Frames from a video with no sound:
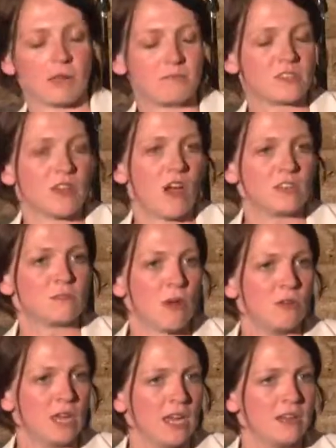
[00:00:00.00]
started
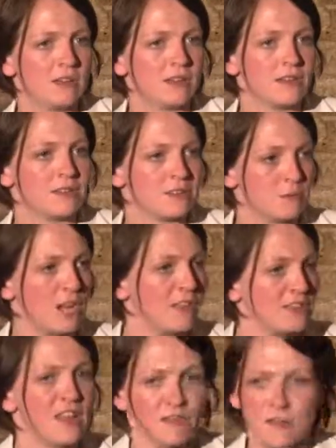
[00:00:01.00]
smoking, because as we know,
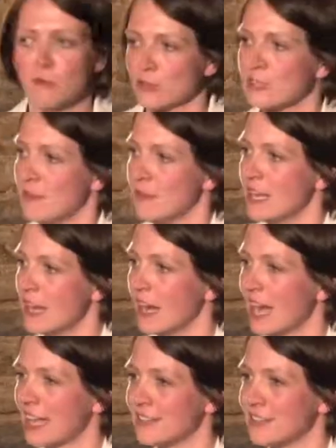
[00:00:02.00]
there's nothing more slimming than
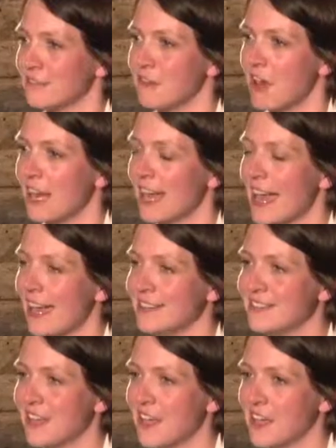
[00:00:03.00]
lung cancer, right? And